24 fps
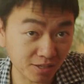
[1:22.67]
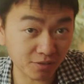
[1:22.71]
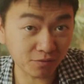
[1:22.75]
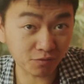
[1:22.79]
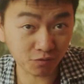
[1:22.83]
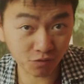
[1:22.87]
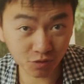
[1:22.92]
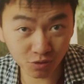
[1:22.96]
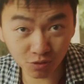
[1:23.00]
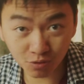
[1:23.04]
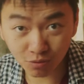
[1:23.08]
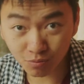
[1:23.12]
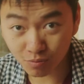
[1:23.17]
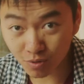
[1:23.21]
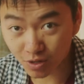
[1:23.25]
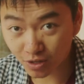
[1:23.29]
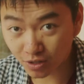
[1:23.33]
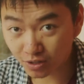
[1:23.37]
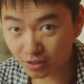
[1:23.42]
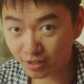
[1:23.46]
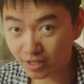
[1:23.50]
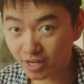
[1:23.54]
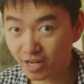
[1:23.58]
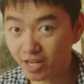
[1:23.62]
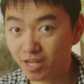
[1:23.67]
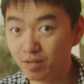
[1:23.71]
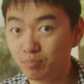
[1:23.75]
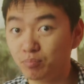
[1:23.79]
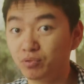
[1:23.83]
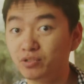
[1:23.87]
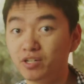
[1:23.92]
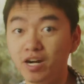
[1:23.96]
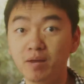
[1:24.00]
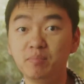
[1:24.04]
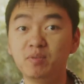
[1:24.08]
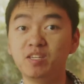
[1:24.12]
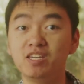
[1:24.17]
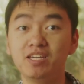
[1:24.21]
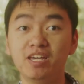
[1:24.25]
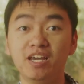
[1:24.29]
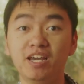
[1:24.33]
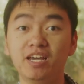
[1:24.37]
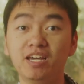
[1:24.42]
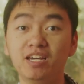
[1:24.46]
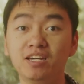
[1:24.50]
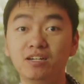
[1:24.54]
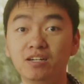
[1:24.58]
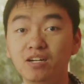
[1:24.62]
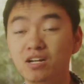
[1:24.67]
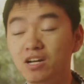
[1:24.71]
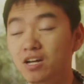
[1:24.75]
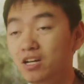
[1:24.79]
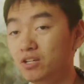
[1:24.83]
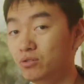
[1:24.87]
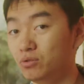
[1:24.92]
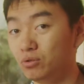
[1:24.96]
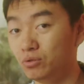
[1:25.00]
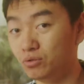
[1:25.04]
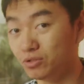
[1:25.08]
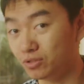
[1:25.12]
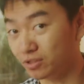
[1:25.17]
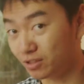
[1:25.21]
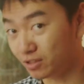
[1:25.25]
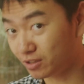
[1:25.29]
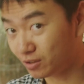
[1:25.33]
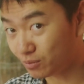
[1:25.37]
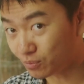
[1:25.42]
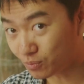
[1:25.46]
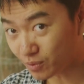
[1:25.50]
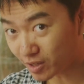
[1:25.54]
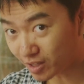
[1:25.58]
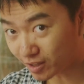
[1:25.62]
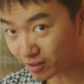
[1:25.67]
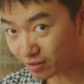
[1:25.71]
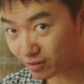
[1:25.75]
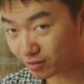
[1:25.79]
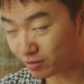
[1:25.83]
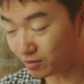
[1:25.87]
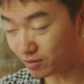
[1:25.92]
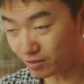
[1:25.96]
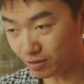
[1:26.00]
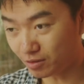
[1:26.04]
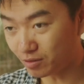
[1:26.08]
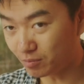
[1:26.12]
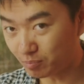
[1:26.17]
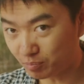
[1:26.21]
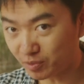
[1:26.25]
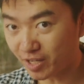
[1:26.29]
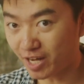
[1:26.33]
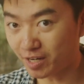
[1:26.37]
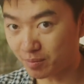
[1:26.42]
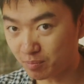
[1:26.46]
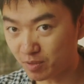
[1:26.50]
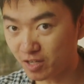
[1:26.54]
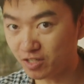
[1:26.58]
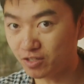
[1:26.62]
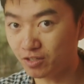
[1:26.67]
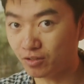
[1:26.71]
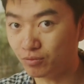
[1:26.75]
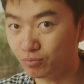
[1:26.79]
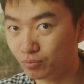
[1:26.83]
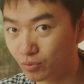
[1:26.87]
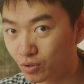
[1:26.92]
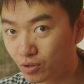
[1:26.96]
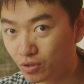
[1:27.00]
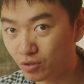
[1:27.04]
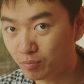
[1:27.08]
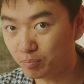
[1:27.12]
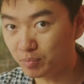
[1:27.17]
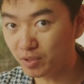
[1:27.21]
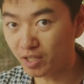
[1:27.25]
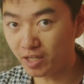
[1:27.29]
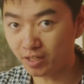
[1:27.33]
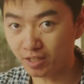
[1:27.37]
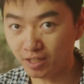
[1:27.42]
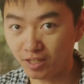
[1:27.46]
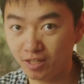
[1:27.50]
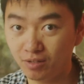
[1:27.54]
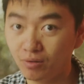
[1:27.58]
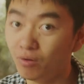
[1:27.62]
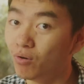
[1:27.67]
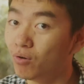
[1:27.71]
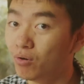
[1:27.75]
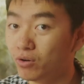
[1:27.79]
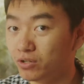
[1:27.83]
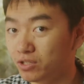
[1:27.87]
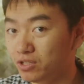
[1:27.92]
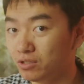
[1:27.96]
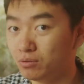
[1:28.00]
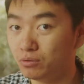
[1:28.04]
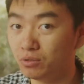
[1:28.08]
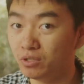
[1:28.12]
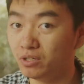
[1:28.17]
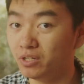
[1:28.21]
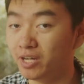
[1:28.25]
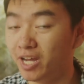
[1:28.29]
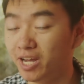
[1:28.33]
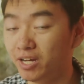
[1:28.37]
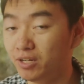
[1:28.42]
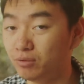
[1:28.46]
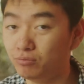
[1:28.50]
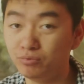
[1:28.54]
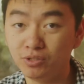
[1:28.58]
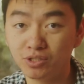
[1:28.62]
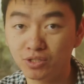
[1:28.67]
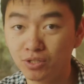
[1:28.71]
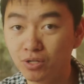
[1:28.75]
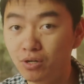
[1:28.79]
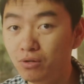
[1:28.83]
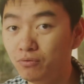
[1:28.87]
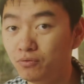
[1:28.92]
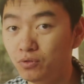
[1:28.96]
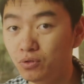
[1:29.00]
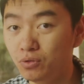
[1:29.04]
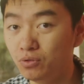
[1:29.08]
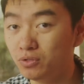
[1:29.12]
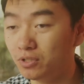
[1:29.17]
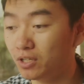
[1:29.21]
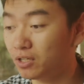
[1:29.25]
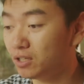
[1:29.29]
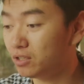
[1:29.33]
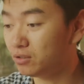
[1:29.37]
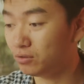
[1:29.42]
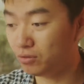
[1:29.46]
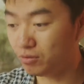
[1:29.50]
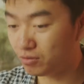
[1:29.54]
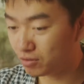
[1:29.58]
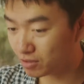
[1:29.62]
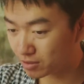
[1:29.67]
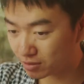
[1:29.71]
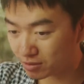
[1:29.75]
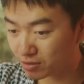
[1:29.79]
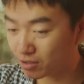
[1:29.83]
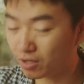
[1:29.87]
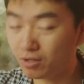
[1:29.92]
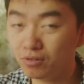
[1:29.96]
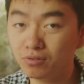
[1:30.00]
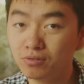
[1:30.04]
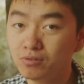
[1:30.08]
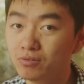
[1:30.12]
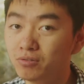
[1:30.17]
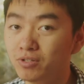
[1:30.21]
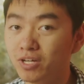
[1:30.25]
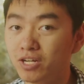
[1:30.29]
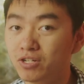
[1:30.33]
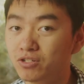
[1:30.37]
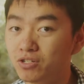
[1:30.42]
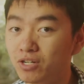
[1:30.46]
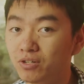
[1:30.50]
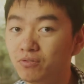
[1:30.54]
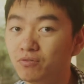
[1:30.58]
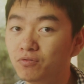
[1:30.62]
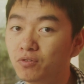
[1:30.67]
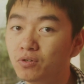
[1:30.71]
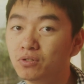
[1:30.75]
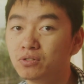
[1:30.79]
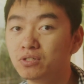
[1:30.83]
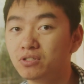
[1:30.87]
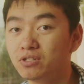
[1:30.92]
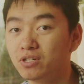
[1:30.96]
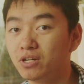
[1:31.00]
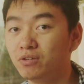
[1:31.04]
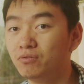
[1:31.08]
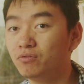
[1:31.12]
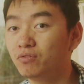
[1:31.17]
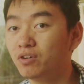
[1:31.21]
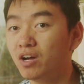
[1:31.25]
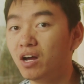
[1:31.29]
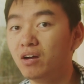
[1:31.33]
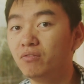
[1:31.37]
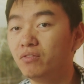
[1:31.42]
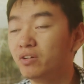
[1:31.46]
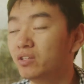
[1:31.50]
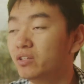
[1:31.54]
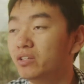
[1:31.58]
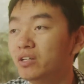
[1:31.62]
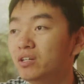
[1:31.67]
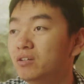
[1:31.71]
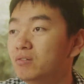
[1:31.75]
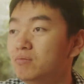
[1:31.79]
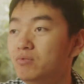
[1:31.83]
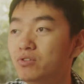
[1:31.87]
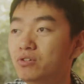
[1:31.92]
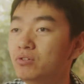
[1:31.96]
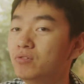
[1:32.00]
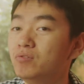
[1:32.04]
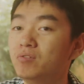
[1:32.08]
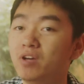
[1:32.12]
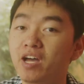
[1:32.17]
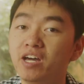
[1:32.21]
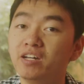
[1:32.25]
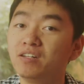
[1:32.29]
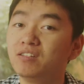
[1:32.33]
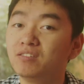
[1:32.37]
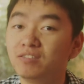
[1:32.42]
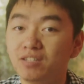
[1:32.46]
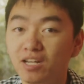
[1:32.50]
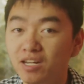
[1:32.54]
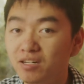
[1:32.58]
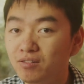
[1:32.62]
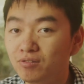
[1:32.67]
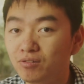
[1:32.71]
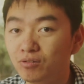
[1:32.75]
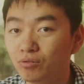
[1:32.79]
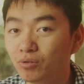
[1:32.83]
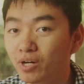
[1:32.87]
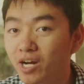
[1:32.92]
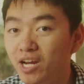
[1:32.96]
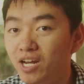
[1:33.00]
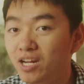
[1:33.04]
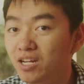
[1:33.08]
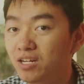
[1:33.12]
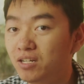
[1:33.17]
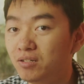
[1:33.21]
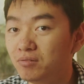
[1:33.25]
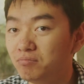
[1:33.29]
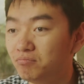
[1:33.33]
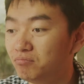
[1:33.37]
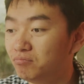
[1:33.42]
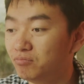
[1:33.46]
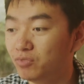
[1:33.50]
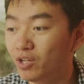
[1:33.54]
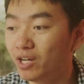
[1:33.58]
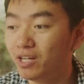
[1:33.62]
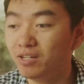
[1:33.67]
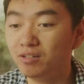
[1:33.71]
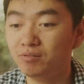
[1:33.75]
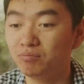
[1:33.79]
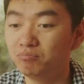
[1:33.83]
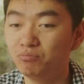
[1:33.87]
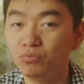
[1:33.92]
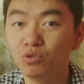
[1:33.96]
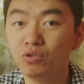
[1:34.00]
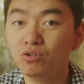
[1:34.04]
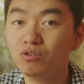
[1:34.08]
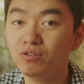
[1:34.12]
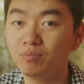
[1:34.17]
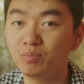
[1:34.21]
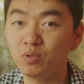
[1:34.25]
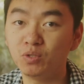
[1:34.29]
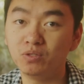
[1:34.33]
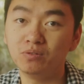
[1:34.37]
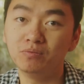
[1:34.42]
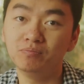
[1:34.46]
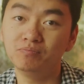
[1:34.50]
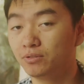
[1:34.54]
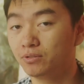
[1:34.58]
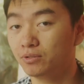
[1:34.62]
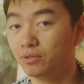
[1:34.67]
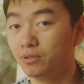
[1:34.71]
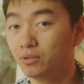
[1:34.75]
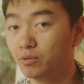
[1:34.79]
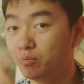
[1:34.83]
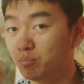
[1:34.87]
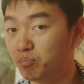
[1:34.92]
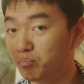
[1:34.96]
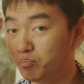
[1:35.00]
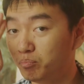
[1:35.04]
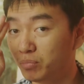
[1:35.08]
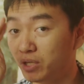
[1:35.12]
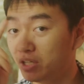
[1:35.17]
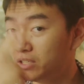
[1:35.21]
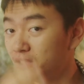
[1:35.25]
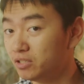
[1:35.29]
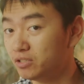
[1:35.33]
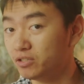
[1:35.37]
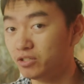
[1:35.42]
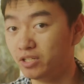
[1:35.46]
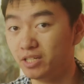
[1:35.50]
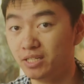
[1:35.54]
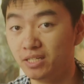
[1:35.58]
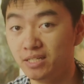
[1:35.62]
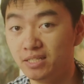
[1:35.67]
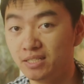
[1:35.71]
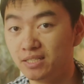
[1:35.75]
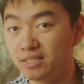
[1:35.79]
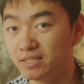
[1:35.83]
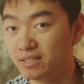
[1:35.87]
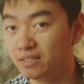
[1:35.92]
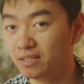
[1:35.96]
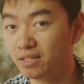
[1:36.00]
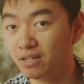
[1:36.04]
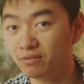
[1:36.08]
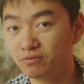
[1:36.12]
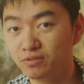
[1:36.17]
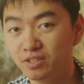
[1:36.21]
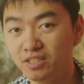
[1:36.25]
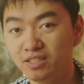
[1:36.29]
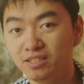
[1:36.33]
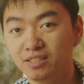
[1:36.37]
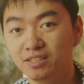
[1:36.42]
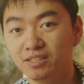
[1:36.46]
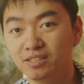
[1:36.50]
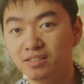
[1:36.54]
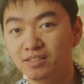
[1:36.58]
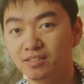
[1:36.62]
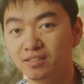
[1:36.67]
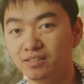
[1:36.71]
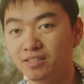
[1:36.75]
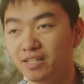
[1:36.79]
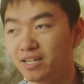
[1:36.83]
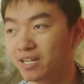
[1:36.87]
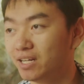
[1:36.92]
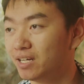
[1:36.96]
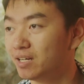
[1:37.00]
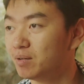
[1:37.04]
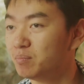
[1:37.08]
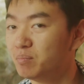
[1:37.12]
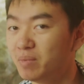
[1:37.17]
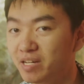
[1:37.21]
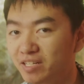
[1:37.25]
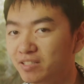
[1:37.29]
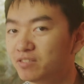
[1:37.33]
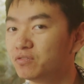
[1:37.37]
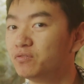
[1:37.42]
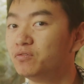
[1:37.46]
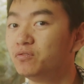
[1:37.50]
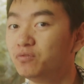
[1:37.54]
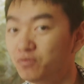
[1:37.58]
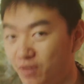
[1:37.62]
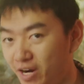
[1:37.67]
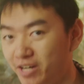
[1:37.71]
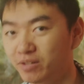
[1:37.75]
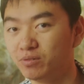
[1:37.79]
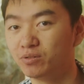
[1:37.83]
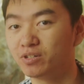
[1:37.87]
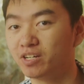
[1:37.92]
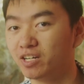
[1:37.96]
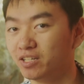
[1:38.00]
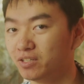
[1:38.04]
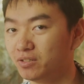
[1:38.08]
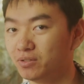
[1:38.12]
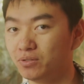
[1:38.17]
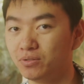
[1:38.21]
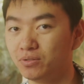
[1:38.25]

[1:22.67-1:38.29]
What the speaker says: if you were a Premiere user with the Blackmagic RAW plugin, or you were a Resolve user, you just toggle that Gen 4 to Gen 5 and then you edit and grade like normal. So apologies, governor. Yeah, I meant Final Cut